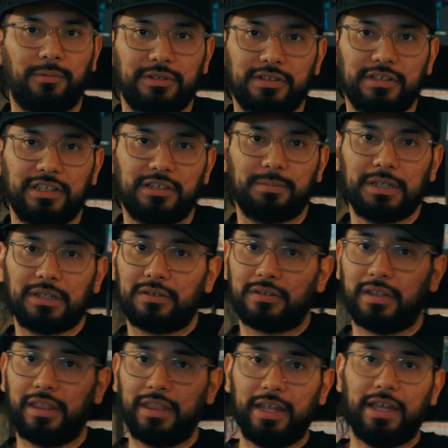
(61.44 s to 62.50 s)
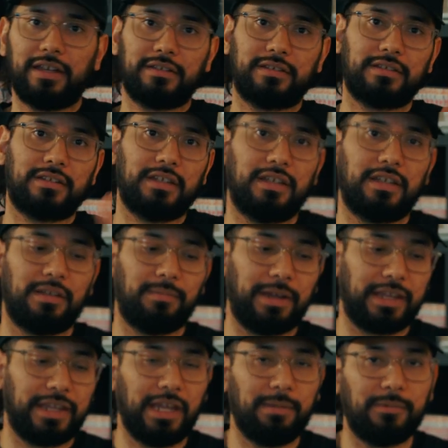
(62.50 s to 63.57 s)
Which leads me to the next thing in my
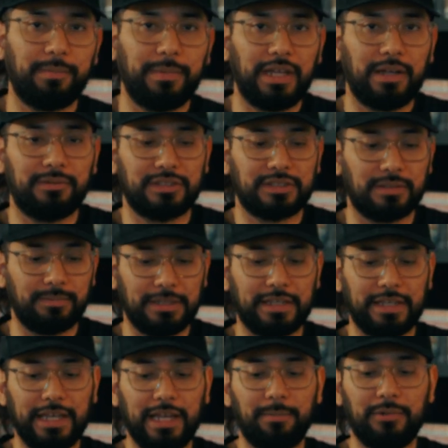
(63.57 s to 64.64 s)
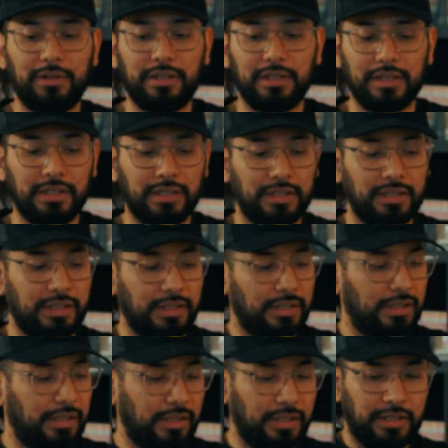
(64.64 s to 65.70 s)
camera bag, which is gonna be the camera.
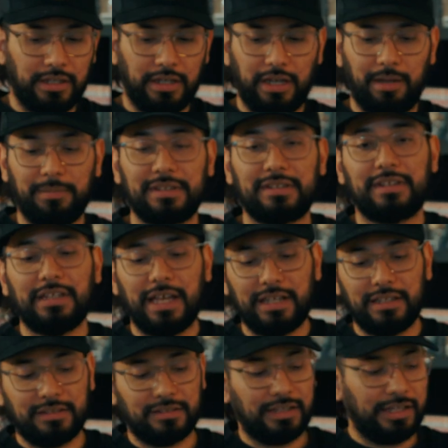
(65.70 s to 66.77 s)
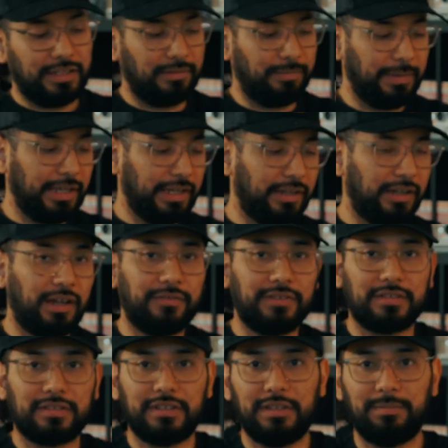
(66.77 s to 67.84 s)
It's not inside the bag,
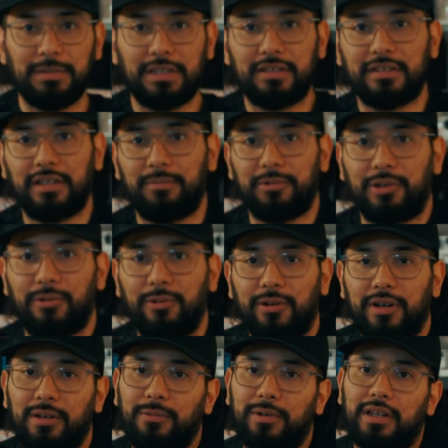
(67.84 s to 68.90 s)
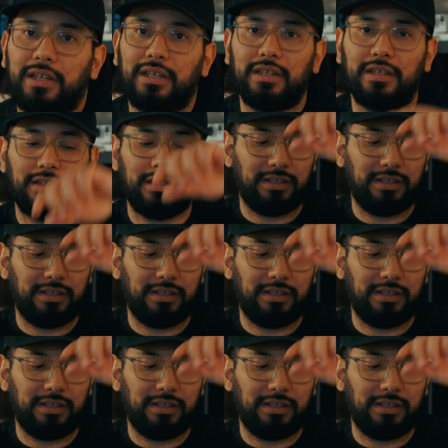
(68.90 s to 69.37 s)
obviously, because I'm recording with it.